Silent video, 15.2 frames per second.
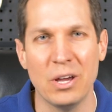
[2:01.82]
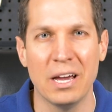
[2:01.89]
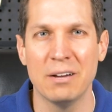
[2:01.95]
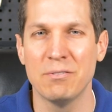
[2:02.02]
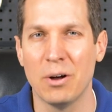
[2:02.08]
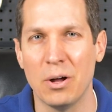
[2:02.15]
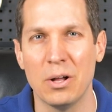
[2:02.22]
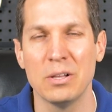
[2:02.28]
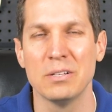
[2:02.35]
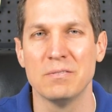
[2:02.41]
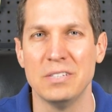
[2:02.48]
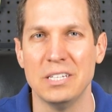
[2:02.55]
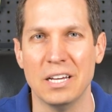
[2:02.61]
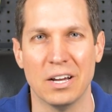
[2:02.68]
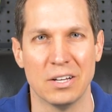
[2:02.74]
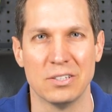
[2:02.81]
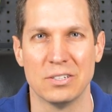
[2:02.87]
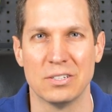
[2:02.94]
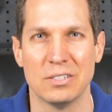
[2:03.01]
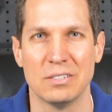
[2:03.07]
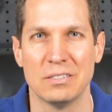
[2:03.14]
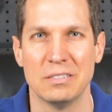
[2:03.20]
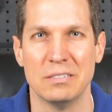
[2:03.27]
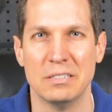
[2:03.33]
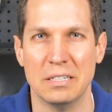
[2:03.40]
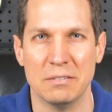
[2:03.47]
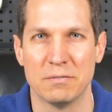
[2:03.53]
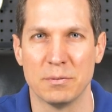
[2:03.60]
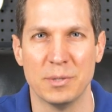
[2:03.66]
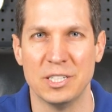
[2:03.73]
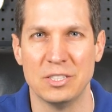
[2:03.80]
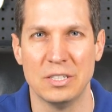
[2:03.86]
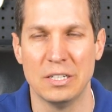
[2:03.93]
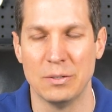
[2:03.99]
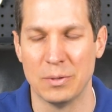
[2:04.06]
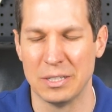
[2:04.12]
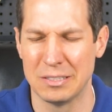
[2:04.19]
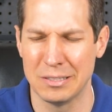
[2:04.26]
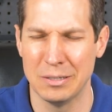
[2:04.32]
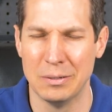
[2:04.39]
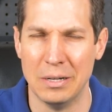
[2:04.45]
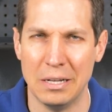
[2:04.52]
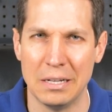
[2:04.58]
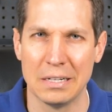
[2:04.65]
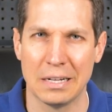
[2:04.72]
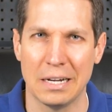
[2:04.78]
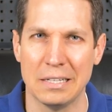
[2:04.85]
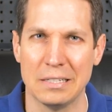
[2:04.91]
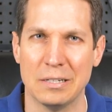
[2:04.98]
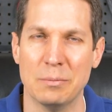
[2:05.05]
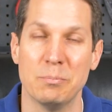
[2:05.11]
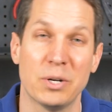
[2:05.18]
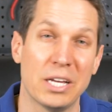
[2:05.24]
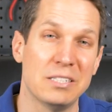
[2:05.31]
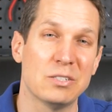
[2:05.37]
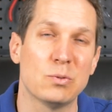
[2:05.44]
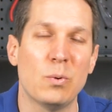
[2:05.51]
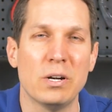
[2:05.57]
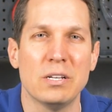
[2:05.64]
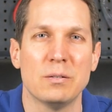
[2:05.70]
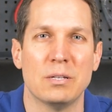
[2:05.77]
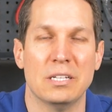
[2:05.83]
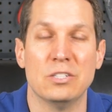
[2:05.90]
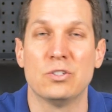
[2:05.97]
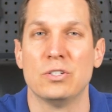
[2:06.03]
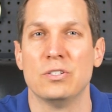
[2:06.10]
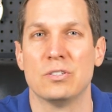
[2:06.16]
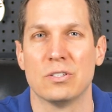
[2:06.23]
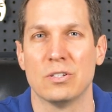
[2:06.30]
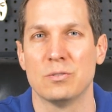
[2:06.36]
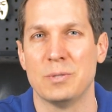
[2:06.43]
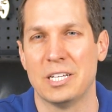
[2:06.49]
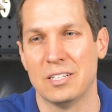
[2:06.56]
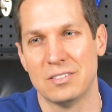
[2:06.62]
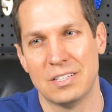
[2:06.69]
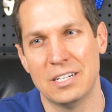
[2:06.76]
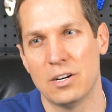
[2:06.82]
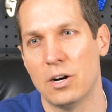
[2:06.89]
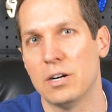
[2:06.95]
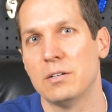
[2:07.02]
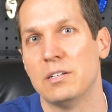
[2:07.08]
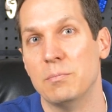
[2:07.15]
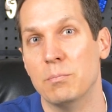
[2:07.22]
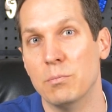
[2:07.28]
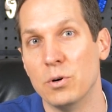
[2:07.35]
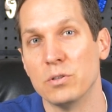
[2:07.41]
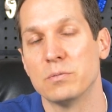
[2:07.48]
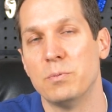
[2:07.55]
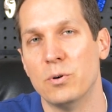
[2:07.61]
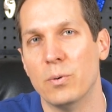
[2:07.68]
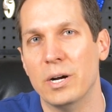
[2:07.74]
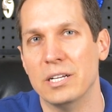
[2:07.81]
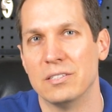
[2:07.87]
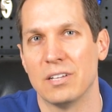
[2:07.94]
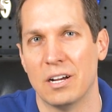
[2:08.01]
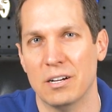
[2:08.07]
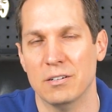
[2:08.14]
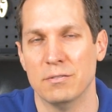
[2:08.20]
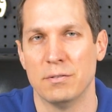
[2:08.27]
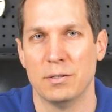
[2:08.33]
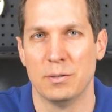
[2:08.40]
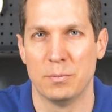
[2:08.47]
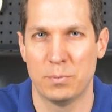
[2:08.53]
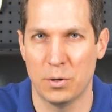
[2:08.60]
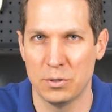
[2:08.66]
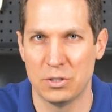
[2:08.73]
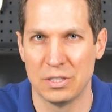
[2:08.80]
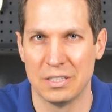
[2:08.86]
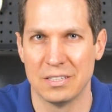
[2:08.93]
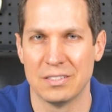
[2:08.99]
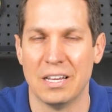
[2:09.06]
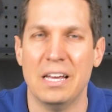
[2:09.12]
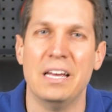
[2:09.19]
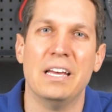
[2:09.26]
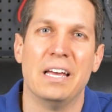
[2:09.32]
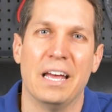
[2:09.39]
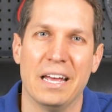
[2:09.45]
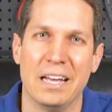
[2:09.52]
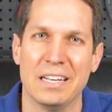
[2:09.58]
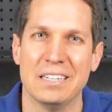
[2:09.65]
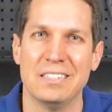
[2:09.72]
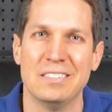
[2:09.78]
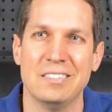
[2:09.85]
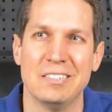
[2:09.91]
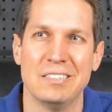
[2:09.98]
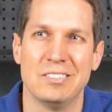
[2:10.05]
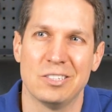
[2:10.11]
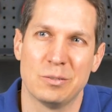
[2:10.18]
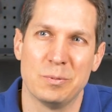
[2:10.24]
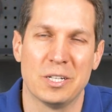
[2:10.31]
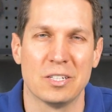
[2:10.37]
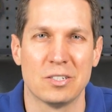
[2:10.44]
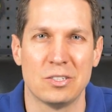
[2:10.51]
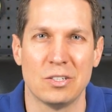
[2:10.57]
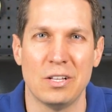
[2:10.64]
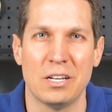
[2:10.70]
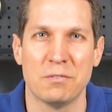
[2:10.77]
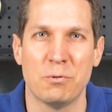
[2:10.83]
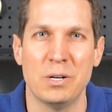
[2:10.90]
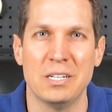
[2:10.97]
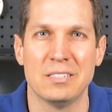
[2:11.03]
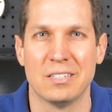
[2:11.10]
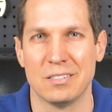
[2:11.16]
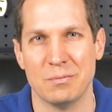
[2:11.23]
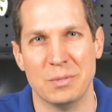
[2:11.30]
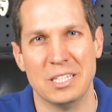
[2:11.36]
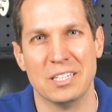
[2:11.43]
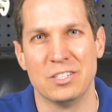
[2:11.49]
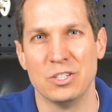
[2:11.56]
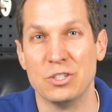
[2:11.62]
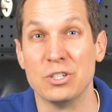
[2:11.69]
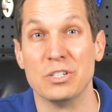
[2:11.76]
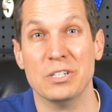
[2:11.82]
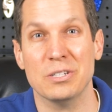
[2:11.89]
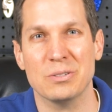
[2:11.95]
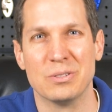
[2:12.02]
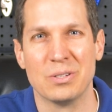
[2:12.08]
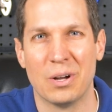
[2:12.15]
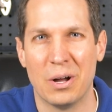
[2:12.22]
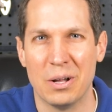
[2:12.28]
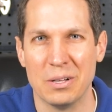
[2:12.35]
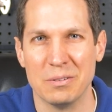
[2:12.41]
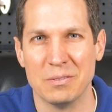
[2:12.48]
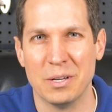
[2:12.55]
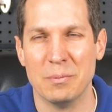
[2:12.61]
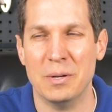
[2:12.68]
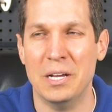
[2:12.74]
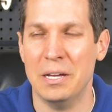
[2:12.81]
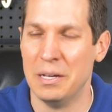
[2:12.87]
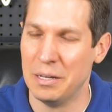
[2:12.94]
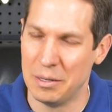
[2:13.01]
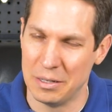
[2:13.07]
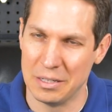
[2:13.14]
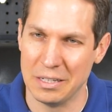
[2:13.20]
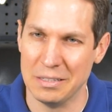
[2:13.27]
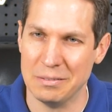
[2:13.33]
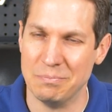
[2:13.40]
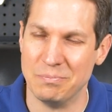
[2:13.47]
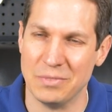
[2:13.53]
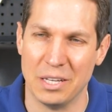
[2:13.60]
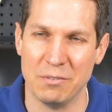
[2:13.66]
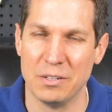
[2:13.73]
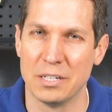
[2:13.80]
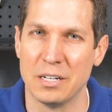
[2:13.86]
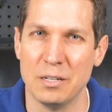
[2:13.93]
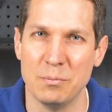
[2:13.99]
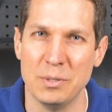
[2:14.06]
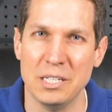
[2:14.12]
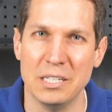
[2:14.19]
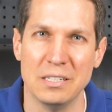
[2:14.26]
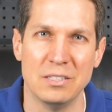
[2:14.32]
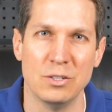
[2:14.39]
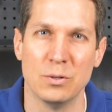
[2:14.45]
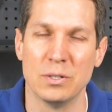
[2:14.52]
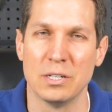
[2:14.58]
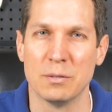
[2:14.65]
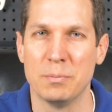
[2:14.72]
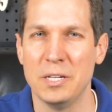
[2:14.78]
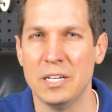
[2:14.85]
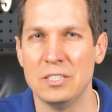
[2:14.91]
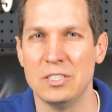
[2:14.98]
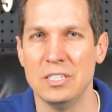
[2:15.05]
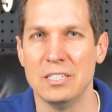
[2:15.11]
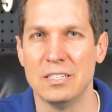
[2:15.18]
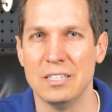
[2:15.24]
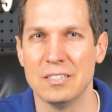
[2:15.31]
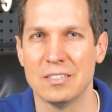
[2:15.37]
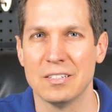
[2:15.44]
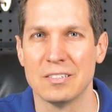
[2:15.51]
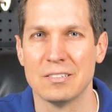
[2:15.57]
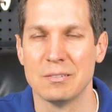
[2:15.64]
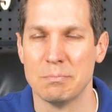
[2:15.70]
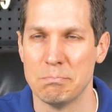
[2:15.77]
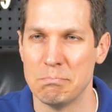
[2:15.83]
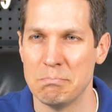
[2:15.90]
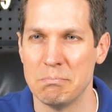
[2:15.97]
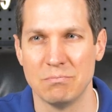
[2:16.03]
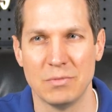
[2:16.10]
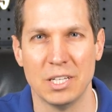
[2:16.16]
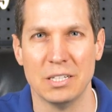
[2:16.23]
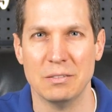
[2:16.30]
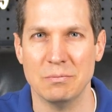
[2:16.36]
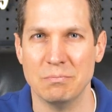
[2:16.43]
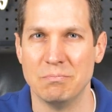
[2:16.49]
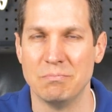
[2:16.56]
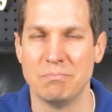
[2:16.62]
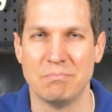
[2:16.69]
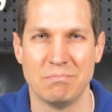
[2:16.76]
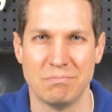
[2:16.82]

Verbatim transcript: you have all of the other information anyway. So kind of dumb, but I just wanted to introduce those because there are multiple ways of approaching this. And just because there's a lot of ways doesn't mean that you should use all of them. Again, if you're going to be doing your PhD thesis, then